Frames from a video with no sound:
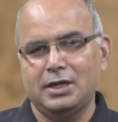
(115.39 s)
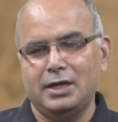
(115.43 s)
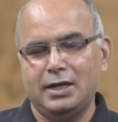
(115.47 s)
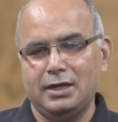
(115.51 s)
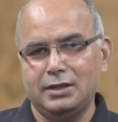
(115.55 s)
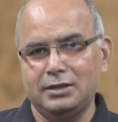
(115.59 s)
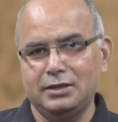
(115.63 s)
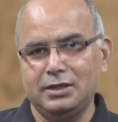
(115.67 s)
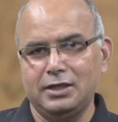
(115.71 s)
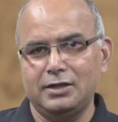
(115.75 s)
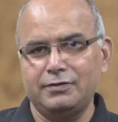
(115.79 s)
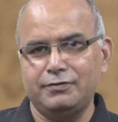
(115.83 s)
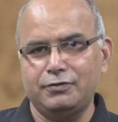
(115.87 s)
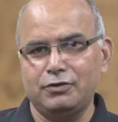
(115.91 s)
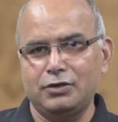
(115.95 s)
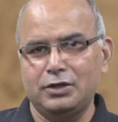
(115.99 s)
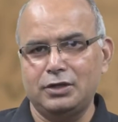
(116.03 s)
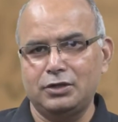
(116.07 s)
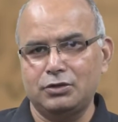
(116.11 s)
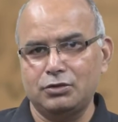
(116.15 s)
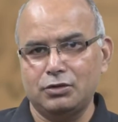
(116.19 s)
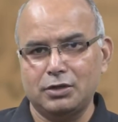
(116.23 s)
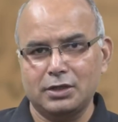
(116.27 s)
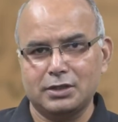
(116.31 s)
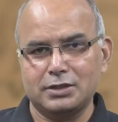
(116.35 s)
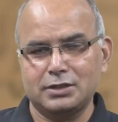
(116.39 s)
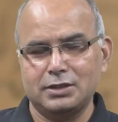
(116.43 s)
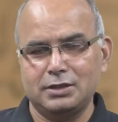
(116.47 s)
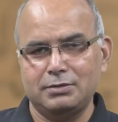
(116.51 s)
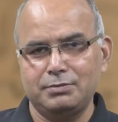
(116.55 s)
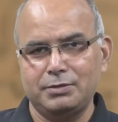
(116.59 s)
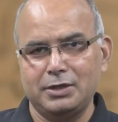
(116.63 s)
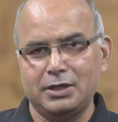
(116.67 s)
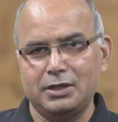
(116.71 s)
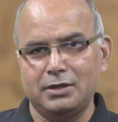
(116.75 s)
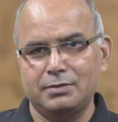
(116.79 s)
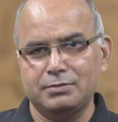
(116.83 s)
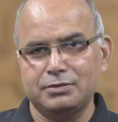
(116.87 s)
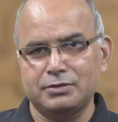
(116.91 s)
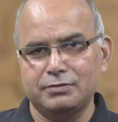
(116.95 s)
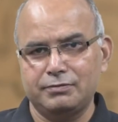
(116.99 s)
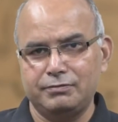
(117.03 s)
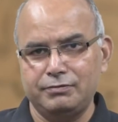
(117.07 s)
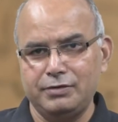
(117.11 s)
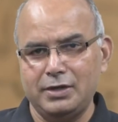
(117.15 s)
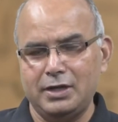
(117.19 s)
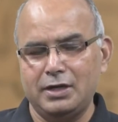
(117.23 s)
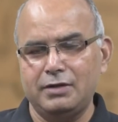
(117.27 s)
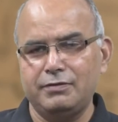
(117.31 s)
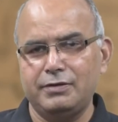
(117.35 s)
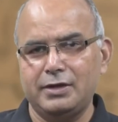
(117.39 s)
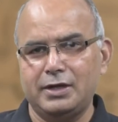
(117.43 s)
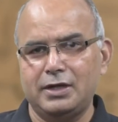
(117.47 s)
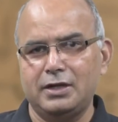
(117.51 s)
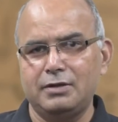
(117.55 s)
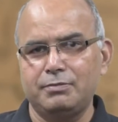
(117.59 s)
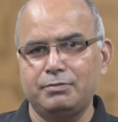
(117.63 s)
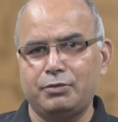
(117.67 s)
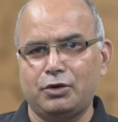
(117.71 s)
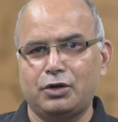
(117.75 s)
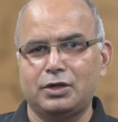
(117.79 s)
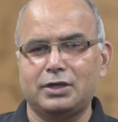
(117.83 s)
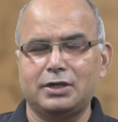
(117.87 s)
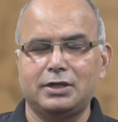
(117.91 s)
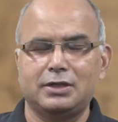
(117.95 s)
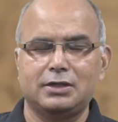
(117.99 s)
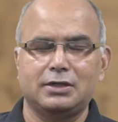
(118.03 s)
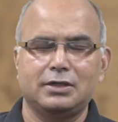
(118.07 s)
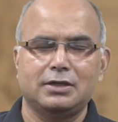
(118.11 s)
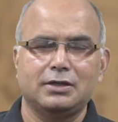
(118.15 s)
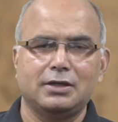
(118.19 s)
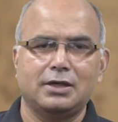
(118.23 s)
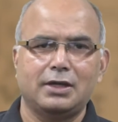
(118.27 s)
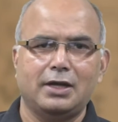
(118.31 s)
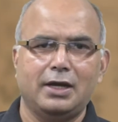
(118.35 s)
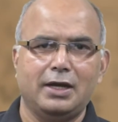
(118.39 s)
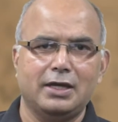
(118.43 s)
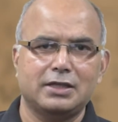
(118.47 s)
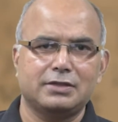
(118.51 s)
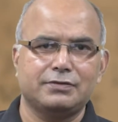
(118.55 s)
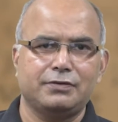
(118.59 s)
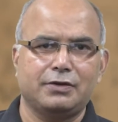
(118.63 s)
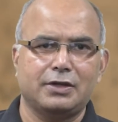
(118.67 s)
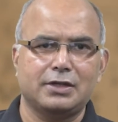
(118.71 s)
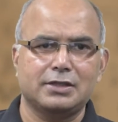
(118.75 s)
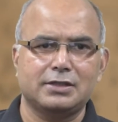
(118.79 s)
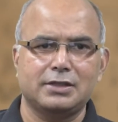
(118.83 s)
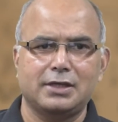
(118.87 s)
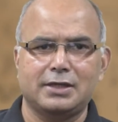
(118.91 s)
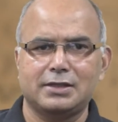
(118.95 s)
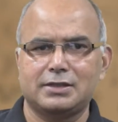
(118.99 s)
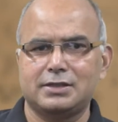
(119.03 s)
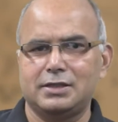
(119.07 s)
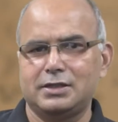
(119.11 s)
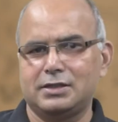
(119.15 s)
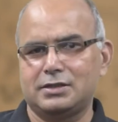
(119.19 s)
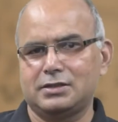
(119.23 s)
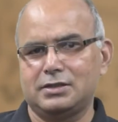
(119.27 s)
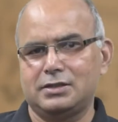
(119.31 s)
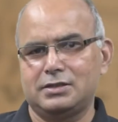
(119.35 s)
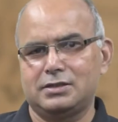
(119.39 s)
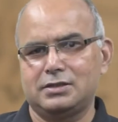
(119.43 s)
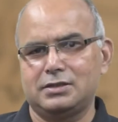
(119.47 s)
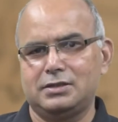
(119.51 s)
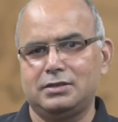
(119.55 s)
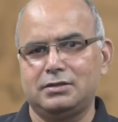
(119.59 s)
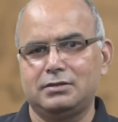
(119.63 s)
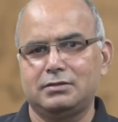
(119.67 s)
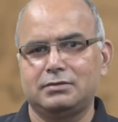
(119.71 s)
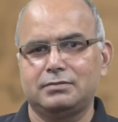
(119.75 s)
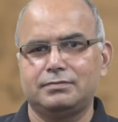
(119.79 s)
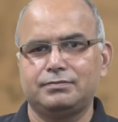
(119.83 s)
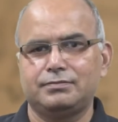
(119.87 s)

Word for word: and therefore introduction becomes very very important as far as the essay is concerned.